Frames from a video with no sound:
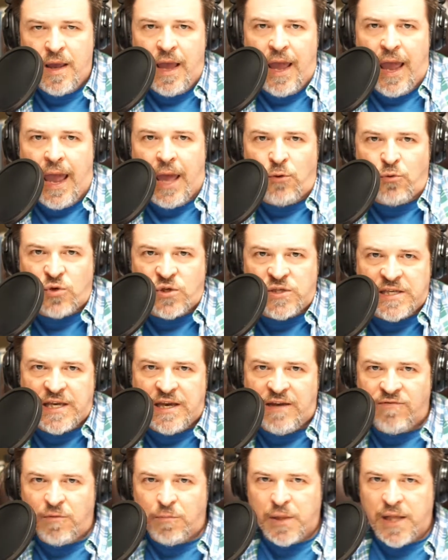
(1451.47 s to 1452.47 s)
and
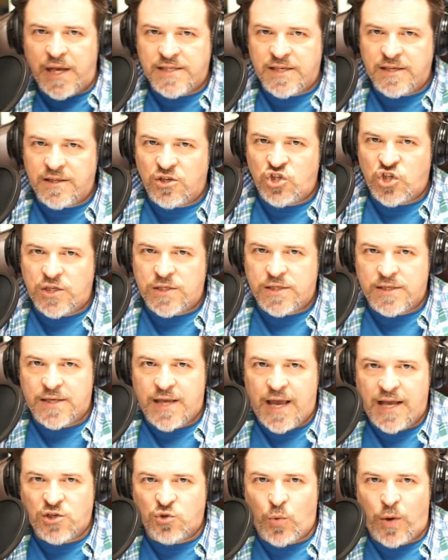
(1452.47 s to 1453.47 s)
receive the blessing that Jesus
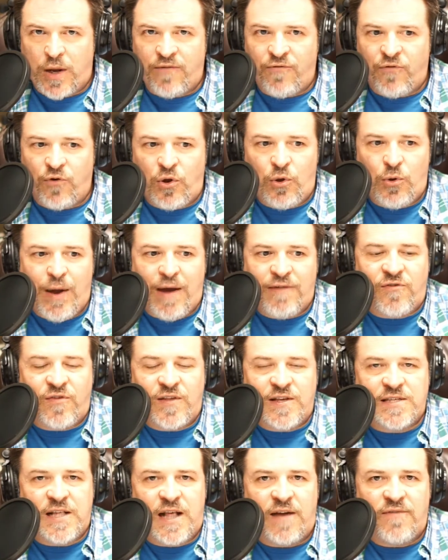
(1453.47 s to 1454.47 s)
has waiting for you after
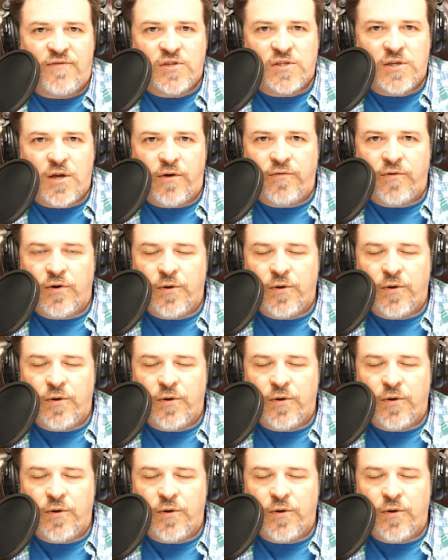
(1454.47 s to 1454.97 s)
this life is over.